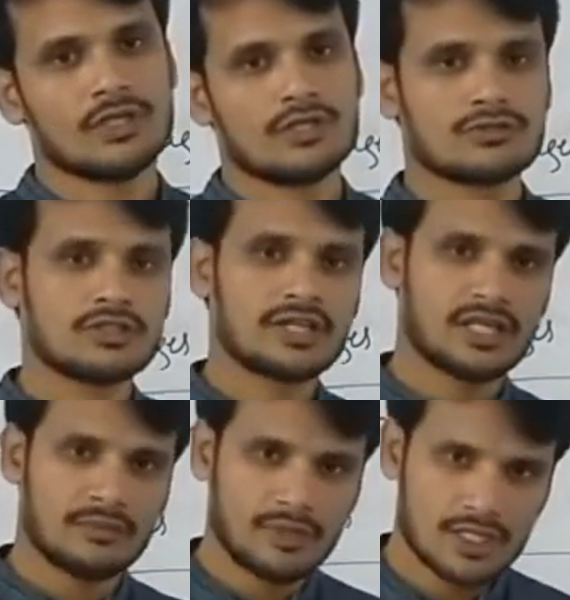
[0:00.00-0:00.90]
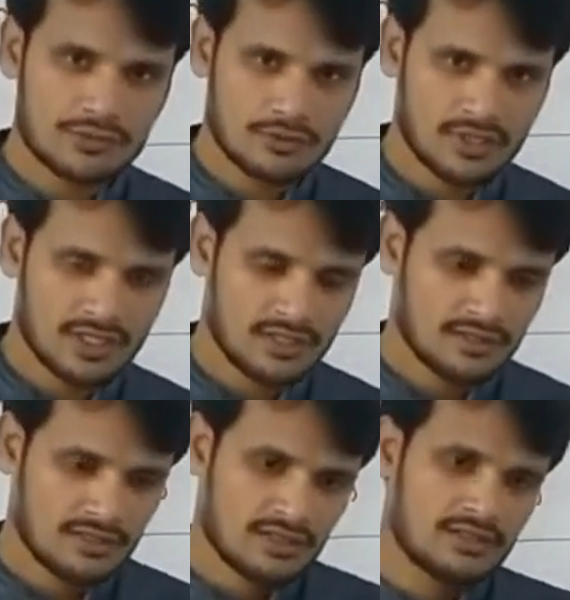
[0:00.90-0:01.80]
So that image only
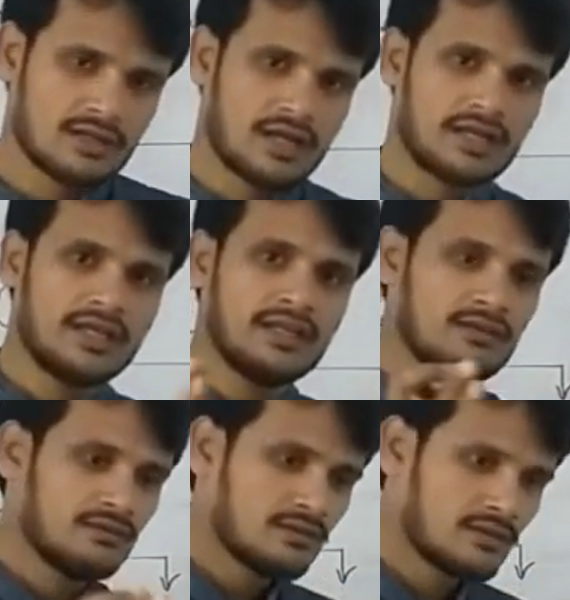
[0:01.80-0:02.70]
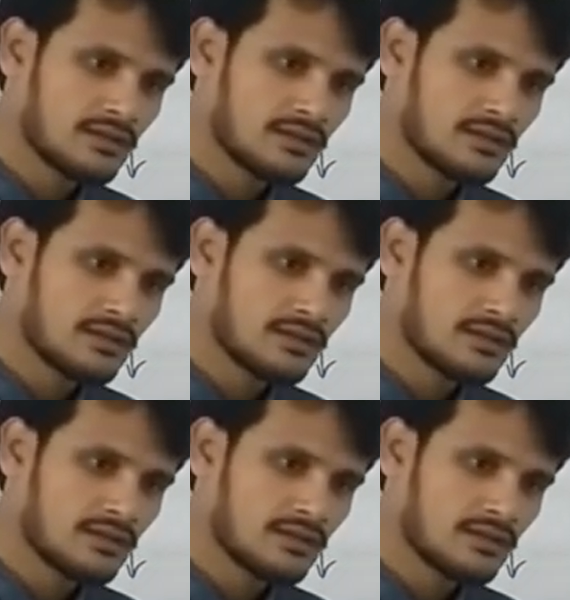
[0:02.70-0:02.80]
again